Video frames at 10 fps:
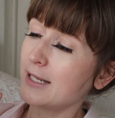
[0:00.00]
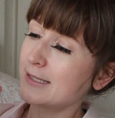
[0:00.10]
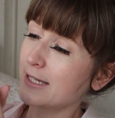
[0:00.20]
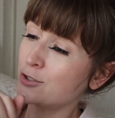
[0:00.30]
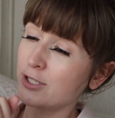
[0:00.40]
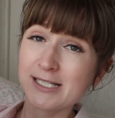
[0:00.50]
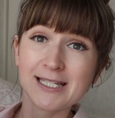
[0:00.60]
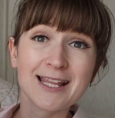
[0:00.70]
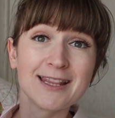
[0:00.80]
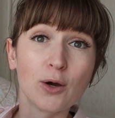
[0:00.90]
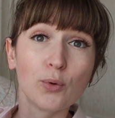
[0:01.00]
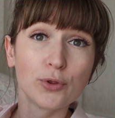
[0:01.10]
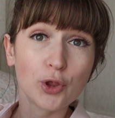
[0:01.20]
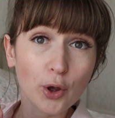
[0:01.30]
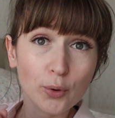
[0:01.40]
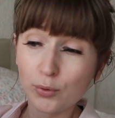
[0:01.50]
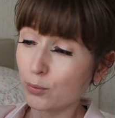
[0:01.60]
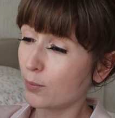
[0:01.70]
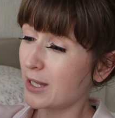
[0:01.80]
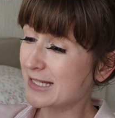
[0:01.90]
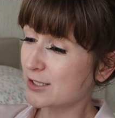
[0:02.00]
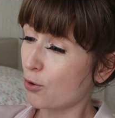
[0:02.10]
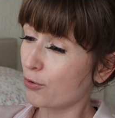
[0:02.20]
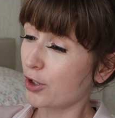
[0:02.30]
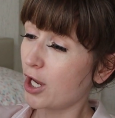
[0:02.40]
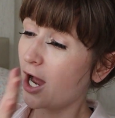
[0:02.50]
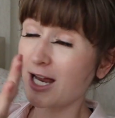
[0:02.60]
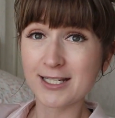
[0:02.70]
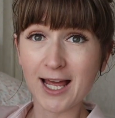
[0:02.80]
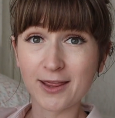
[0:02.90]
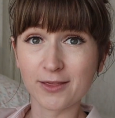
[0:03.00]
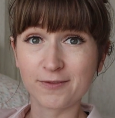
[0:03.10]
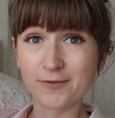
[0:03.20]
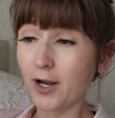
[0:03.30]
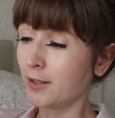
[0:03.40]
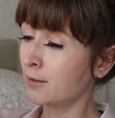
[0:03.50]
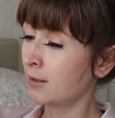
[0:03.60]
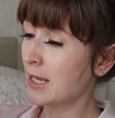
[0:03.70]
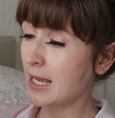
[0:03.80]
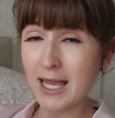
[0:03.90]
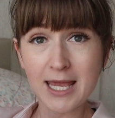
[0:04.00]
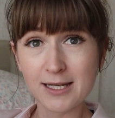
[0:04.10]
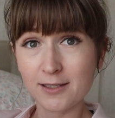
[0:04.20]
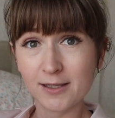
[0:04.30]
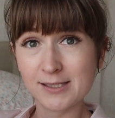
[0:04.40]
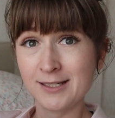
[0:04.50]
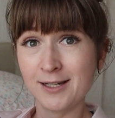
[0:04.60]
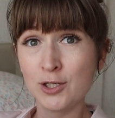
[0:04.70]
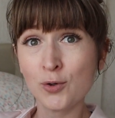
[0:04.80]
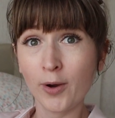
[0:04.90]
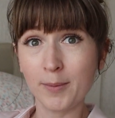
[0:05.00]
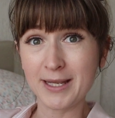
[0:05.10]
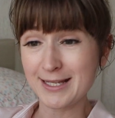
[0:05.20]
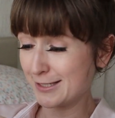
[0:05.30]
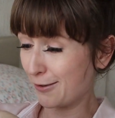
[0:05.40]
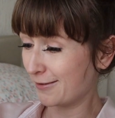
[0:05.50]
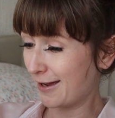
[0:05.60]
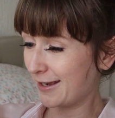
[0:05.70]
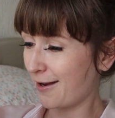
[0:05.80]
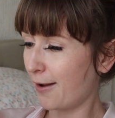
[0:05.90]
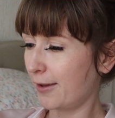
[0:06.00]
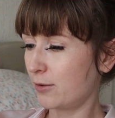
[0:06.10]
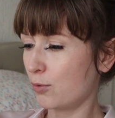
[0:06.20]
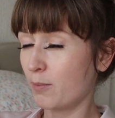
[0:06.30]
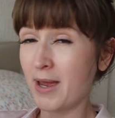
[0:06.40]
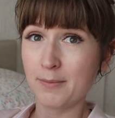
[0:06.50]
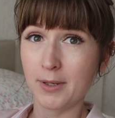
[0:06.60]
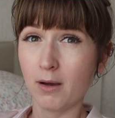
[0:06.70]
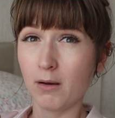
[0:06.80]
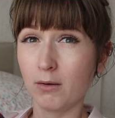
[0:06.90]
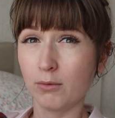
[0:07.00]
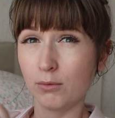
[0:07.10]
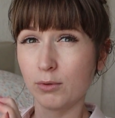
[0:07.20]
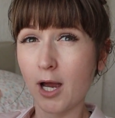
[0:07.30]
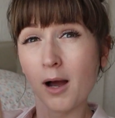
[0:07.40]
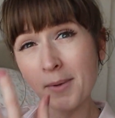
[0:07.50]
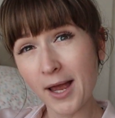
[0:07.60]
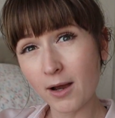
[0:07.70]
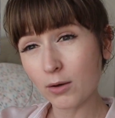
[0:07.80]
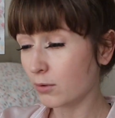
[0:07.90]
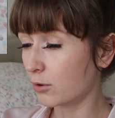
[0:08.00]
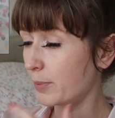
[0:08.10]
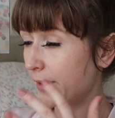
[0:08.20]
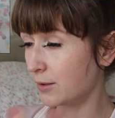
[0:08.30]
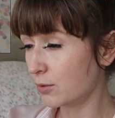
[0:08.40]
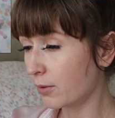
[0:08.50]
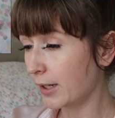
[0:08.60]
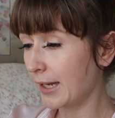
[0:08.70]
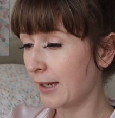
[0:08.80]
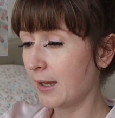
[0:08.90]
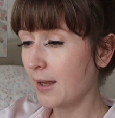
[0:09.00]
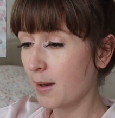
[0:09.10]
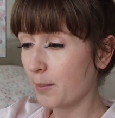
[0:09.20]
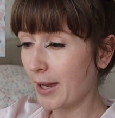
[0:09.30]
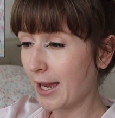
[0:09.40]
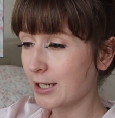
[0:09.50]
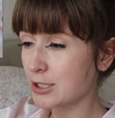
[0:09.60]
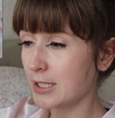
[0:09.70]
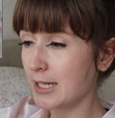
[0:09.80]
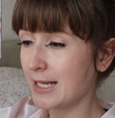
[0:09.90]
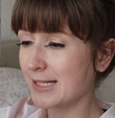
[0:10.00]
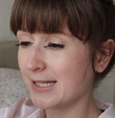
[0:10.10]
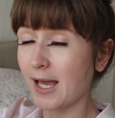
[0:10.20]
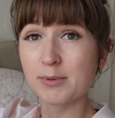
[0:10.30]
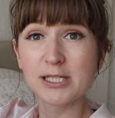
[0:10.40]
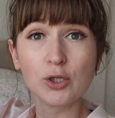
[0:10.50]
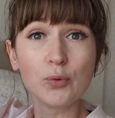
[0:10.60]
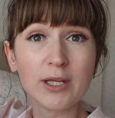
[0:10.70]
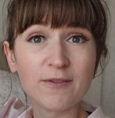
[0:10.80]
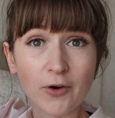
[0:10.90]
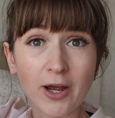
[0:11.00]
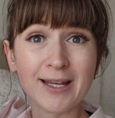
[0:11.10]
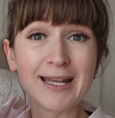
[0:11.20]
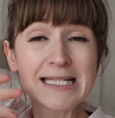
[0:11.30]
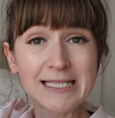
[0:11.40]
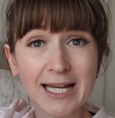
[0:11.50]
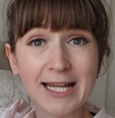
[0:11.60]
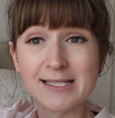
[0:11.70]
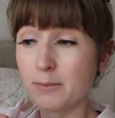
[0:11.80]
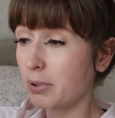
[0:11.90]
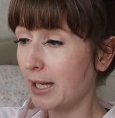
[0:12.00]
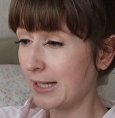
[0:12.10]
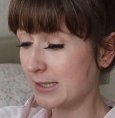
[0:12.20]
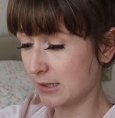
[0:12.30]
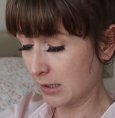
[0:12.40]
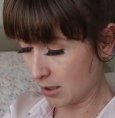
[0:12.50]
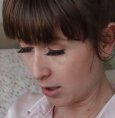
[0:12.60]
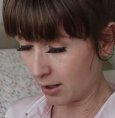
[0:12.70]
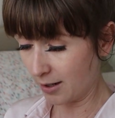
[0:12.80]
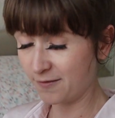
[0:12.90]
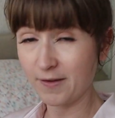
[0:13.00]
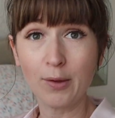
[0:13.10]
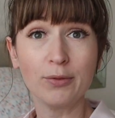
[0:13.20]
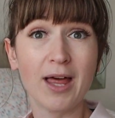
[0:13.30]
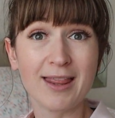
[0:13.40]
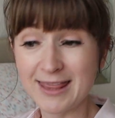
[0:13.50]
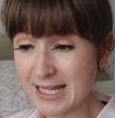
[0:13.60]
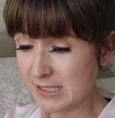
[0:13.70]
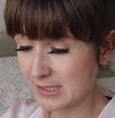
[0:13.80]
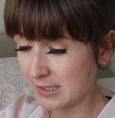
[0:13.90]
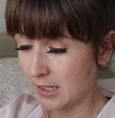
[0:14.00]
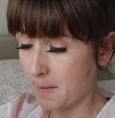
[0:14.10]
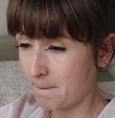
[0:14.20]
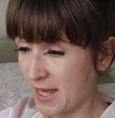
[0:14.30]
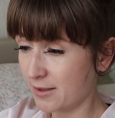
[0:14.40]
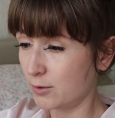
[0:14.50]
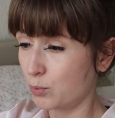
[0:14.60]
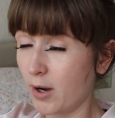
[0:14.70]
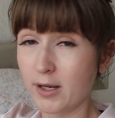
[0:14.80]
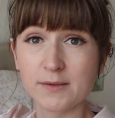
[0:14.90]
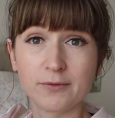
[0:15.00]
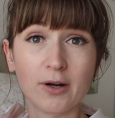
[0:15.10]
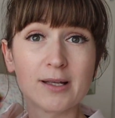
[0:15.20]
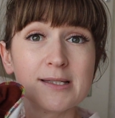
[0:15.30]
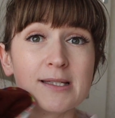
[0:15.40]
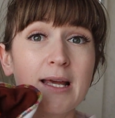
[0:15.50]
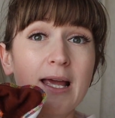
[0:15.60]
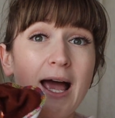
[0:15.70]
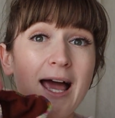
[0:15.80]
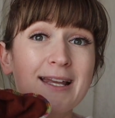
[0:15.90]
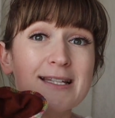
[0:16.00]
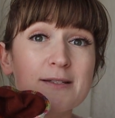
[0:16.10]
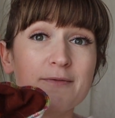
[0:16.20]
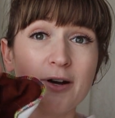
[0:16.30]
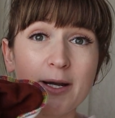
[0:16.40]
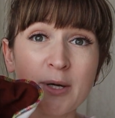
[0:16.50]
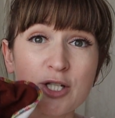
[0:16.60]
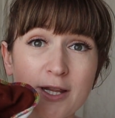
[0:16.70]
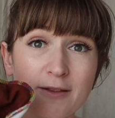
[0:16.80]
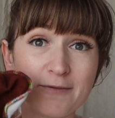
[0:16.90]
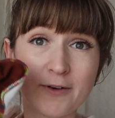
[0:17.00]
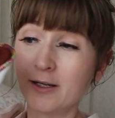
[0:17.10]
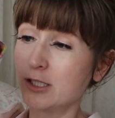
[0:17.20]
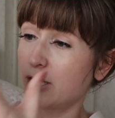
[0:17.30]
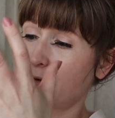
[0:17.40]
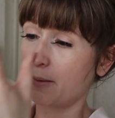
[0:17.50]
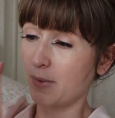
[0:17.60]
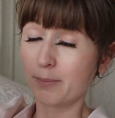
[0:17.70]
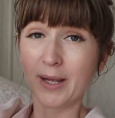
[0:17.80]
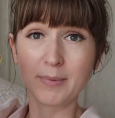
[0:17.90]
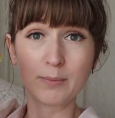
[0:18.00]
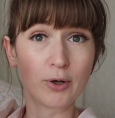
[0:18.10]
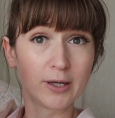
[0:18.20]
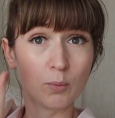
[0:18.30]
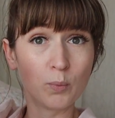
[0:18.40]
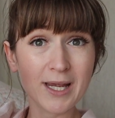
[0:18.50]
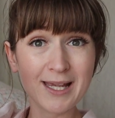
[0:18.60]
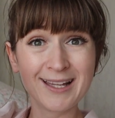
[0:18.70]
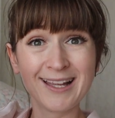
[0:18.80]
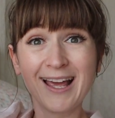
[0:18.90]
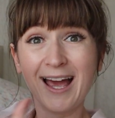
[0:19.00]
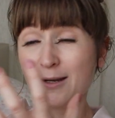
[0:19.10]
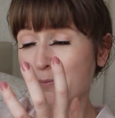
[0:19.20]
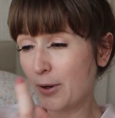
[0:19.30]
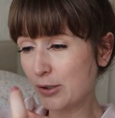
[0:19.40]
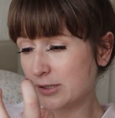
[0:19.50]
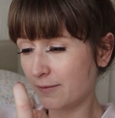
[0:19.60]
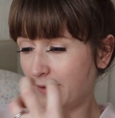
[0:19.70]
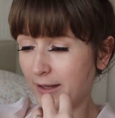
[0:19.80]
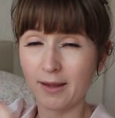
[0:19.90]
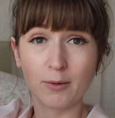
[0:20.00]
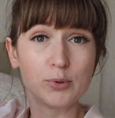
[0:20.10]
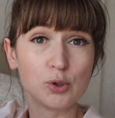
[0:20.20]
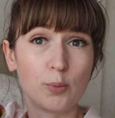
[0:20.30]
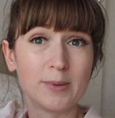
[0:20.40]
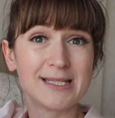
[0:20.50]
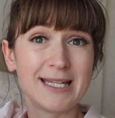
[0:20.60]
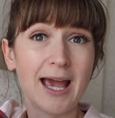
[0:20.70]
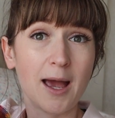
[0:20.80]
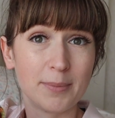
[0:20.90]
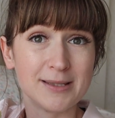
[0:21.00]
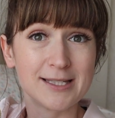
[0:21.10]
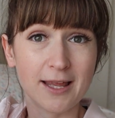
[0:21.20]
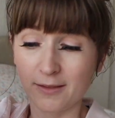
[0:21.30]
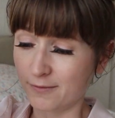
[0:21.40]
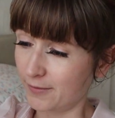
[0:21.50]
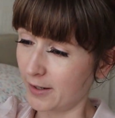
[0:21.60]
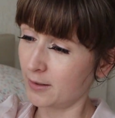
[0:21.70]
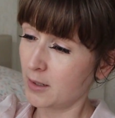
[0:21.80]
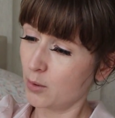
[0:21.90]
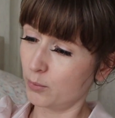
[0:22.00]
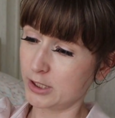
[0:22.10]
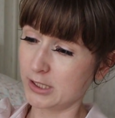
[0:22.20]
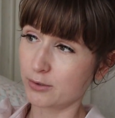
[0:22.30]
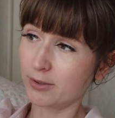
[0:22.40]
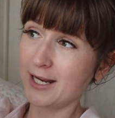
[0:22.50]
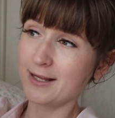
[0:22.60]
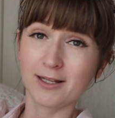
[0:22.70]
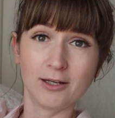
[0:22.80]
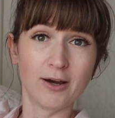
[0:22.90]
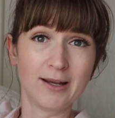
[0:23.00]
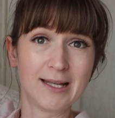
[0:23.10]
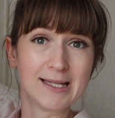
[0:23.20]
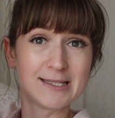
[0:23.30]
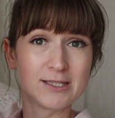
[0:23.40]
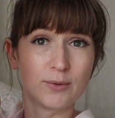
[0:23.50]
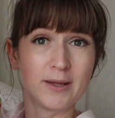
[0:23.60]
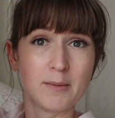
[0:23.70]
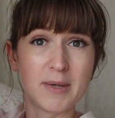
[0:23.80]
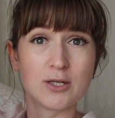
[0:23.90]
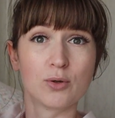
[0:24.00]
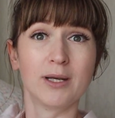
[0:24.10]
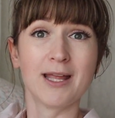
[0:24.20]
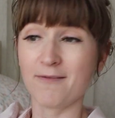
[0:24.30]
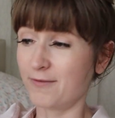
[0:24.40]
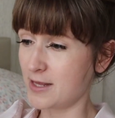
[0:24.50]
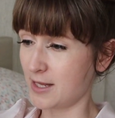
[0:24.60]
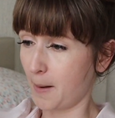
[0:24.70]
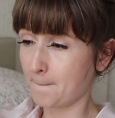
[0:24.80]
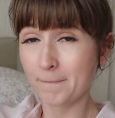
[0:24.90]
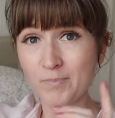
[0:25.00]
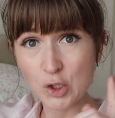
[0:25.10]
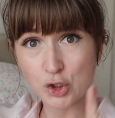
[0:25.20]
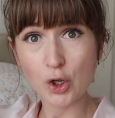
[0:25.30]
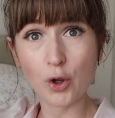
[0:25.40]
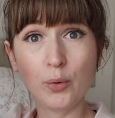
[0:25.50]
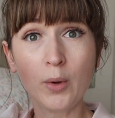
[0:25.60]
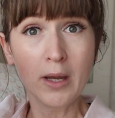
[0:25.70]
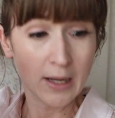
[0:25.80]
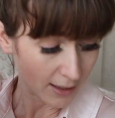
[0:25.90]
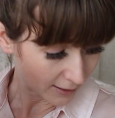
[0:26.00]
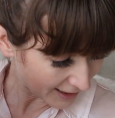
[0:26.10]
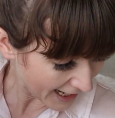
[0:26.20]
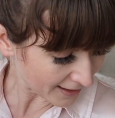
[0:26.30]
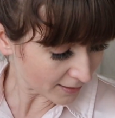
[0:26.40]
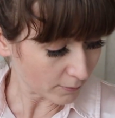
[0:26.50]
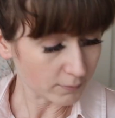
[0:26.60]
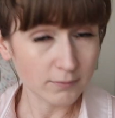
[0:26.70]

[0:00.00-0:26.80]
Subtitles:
it's interesting that although it's got the cut at the front, it doesn't annoy me. So like I thought maybe I'll come out or it'll be annoying, but actually it's absolutely fine and it stays in place. I found that this method works for us, and it's very much at the front so that my baby boy can wee, and most of the absorbency happens at the front, which is great. The liner is still in the middle and everything. So then